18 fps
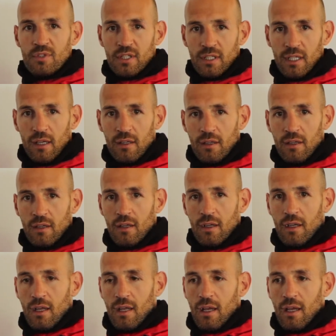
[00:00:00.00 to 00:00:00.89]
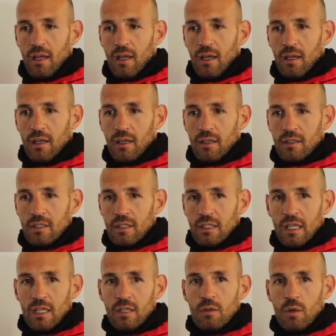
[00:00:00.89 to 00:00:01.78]
together, uh, you
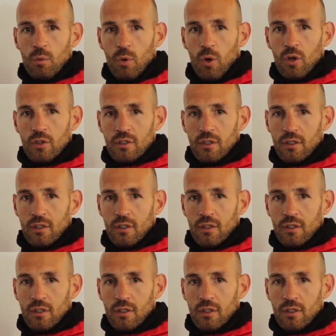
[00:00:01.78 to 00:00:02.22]
get your reward.